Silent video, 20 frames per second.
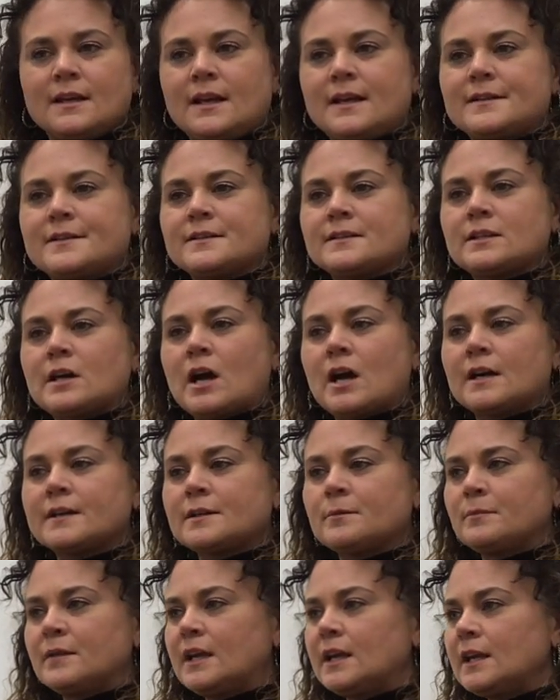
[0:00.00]
It's
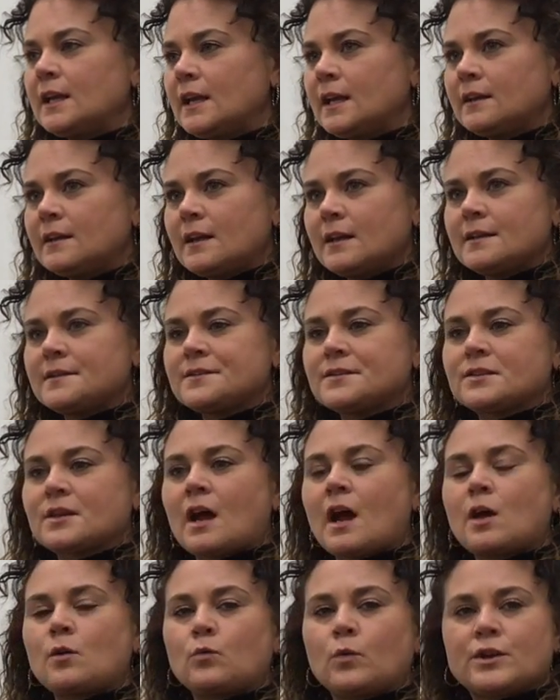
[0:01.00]
not a meeting, it's
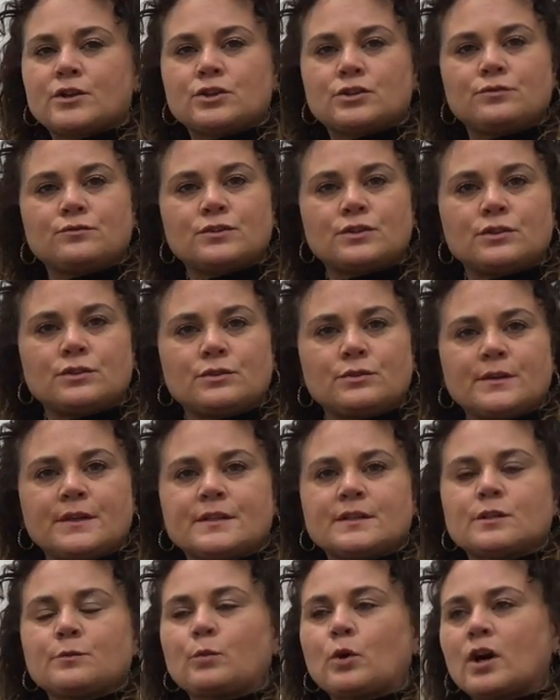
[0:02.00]
not what you do,
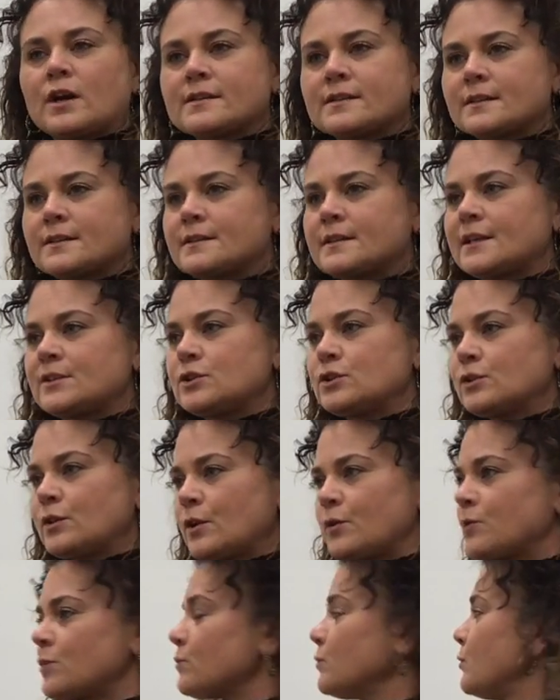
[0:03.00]
it's the process that you
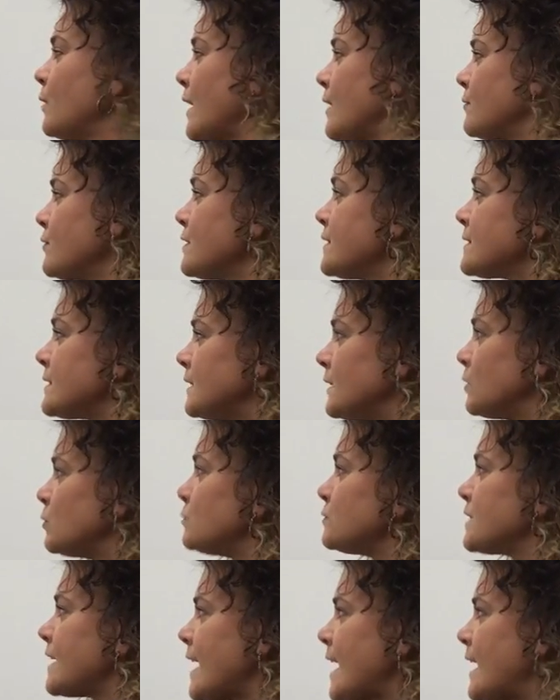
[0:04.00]
go through every
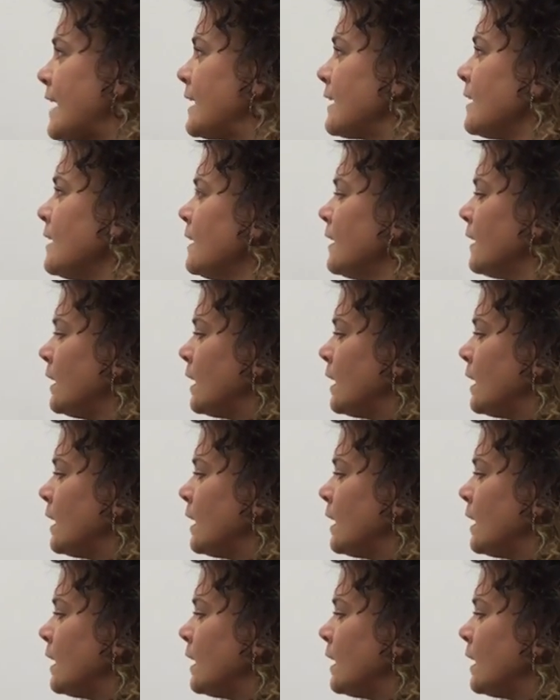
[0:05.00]
single day,